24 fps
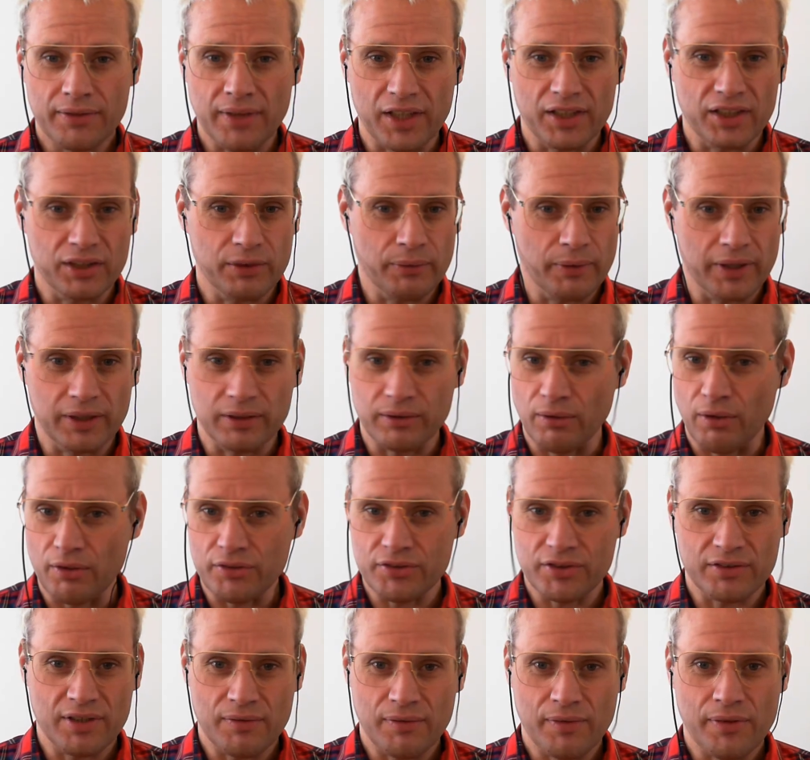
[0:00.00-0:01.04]
They're doing
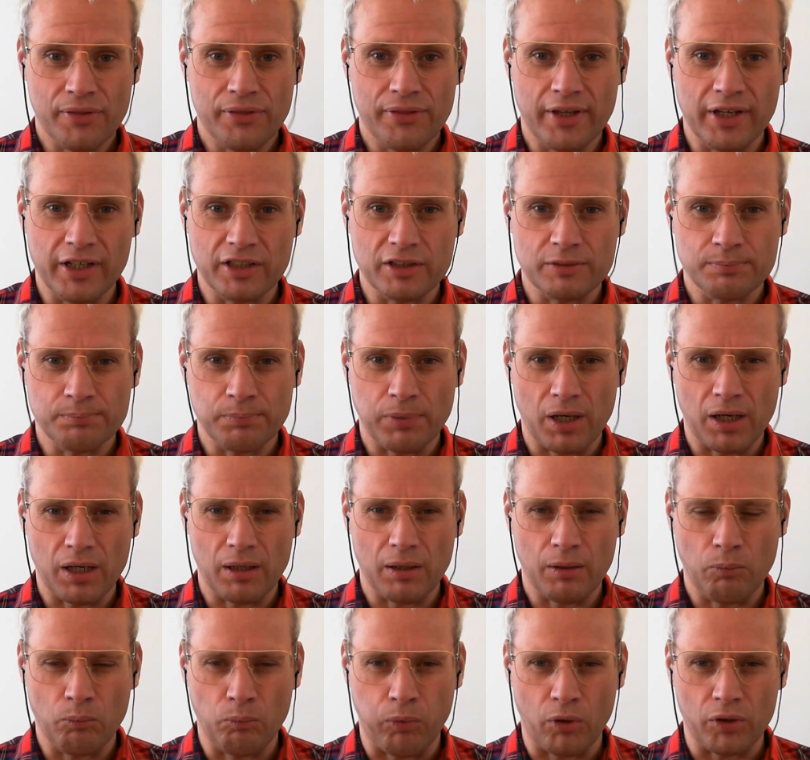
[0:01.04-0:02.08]
lots of different things. But
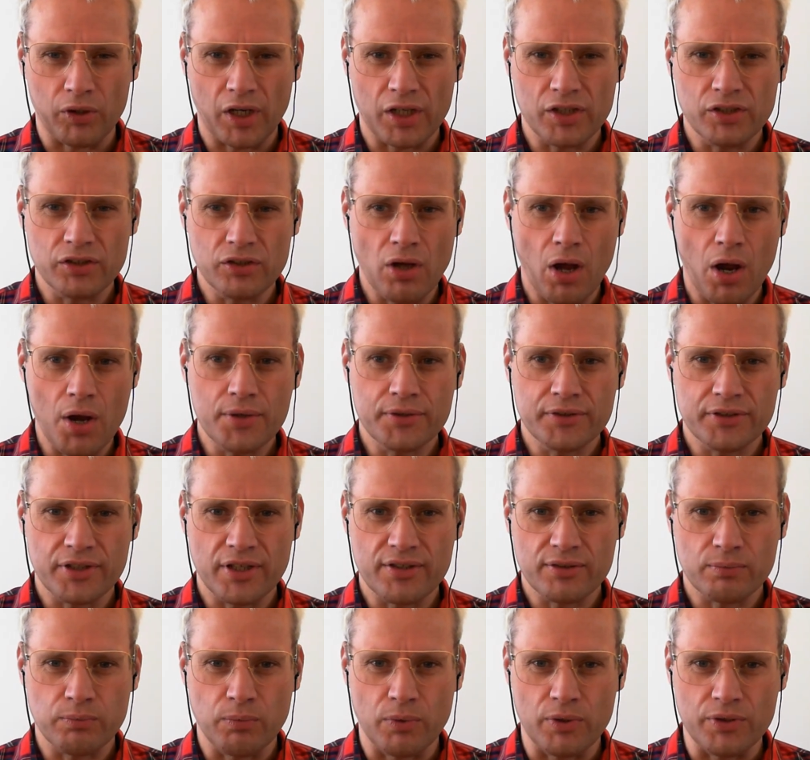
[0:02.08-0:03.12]
what I
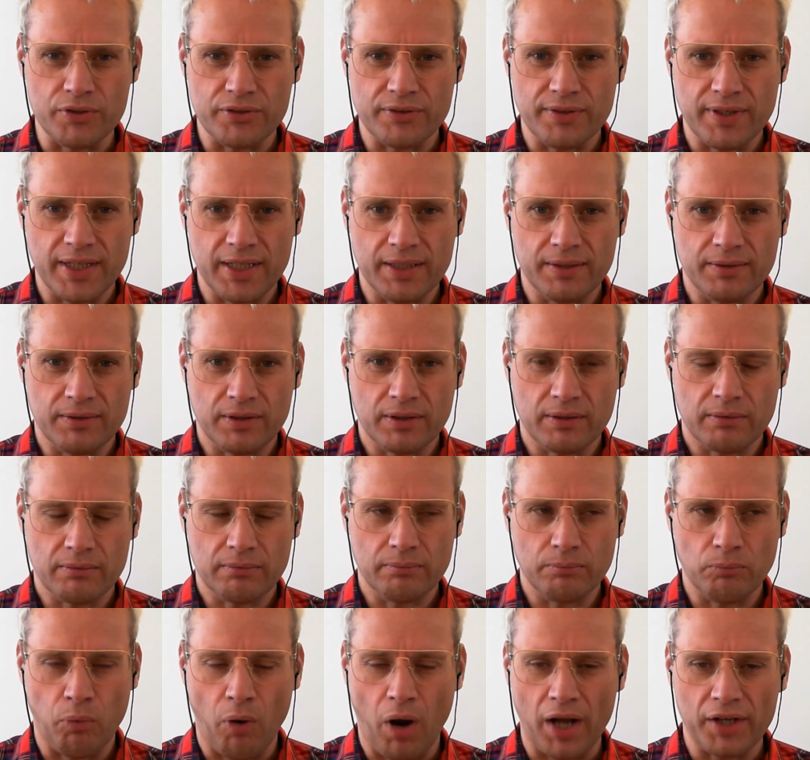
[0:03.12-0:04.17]
noticed was
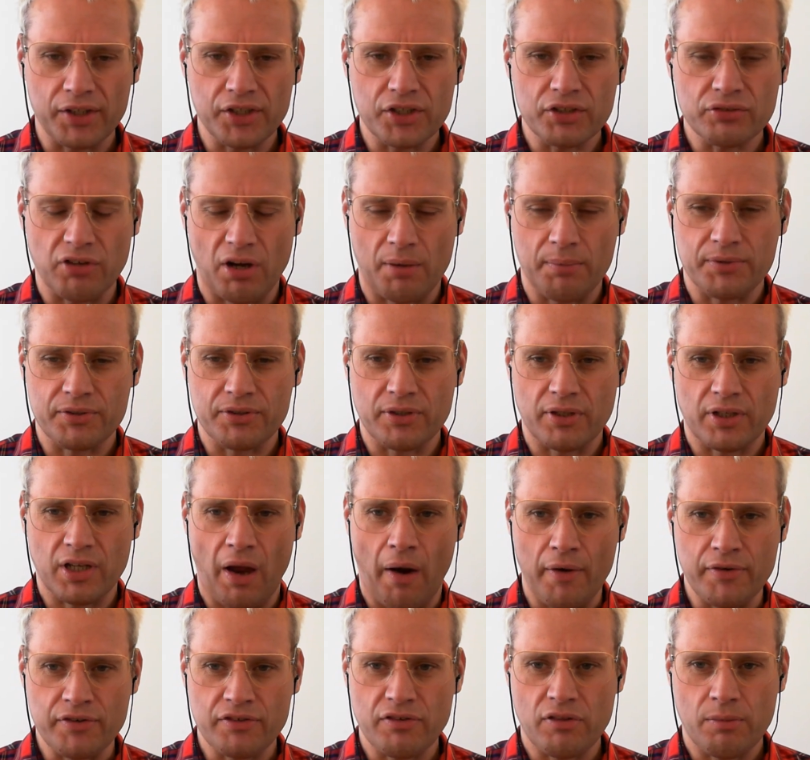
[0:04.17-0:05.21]
what I described as the
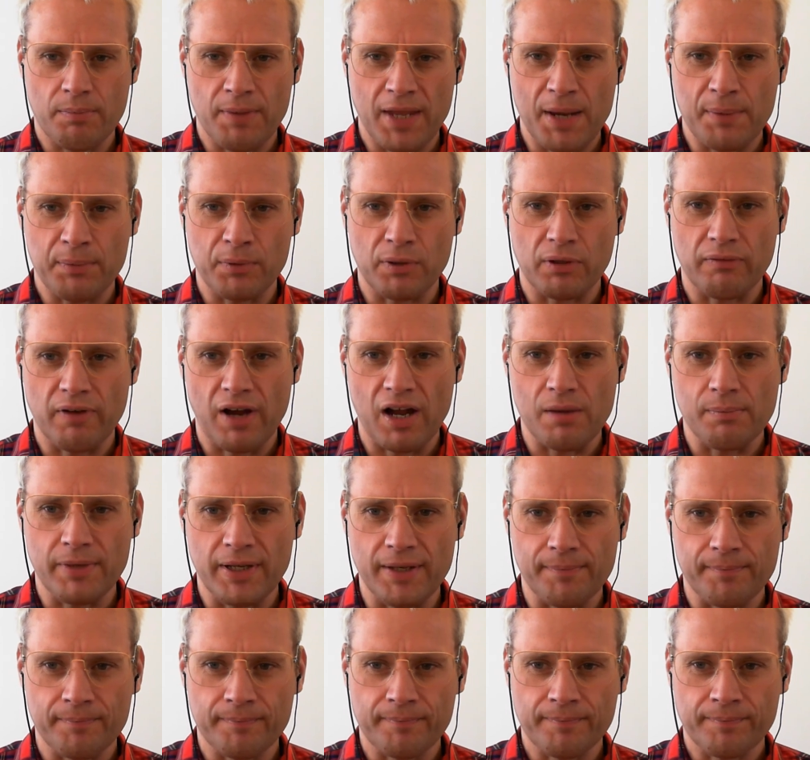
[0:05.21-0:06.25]
courage of the people around
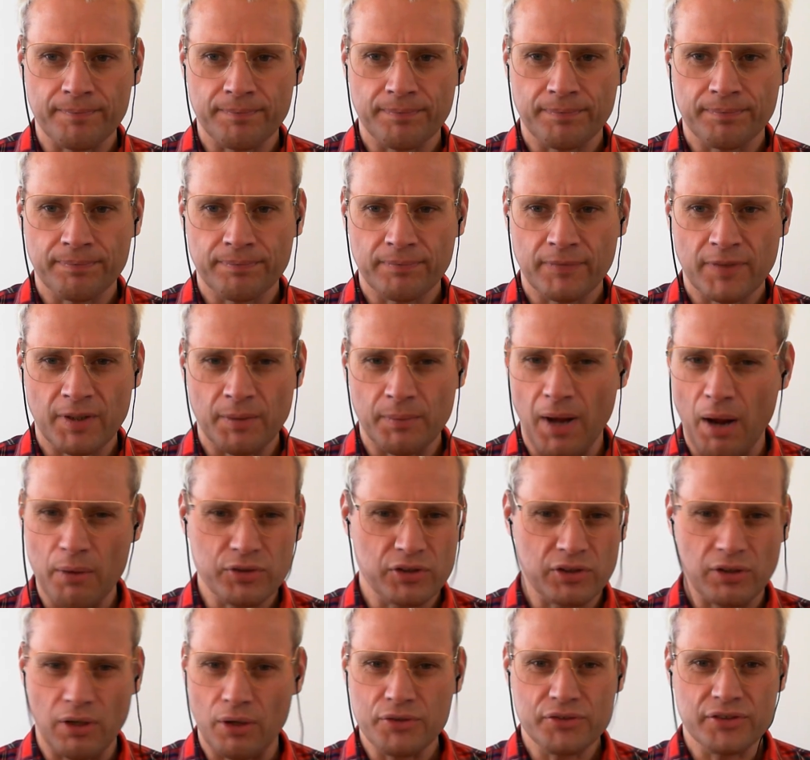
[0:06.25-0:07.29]
me. Well, I
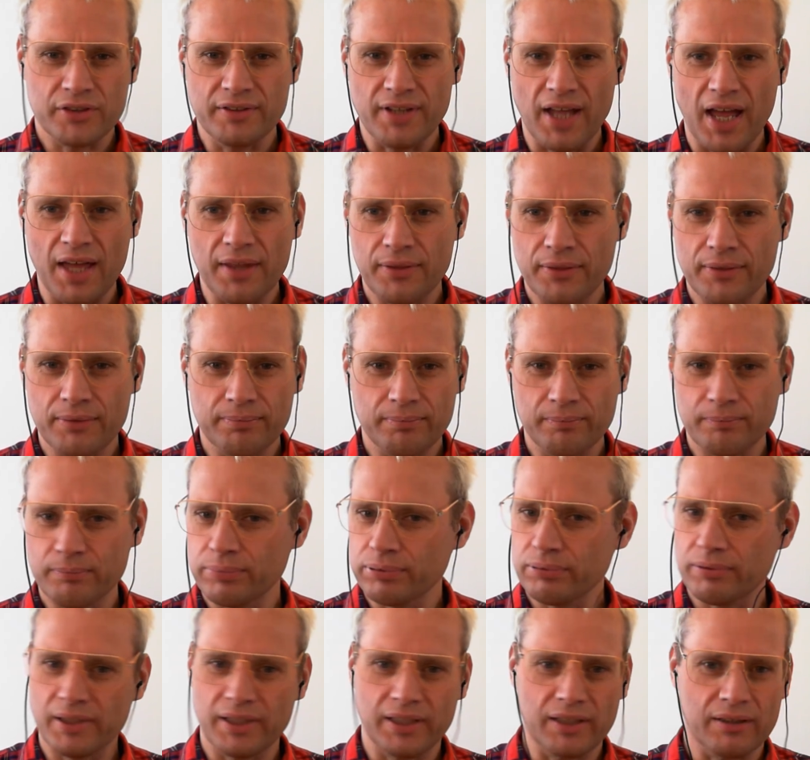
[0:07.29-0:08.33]
was close to death.
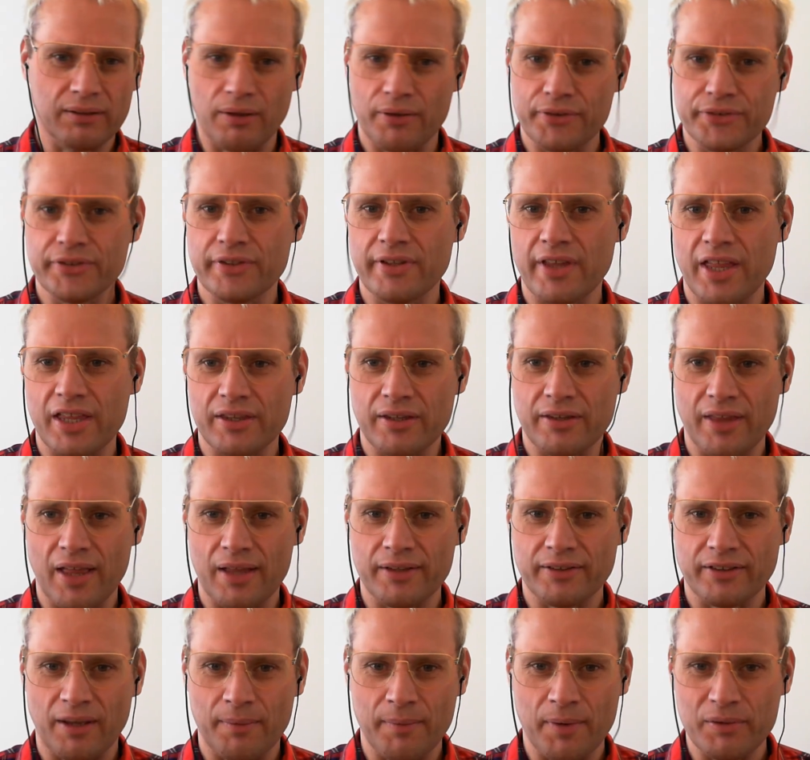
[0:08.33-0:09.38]
Pretty close to death at
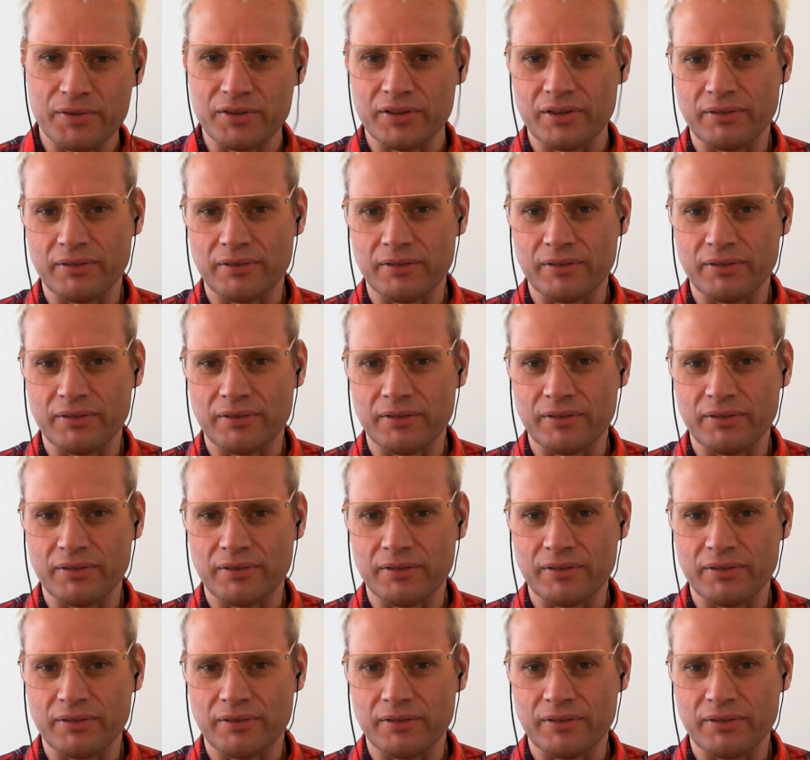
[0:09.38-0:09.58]
that time. It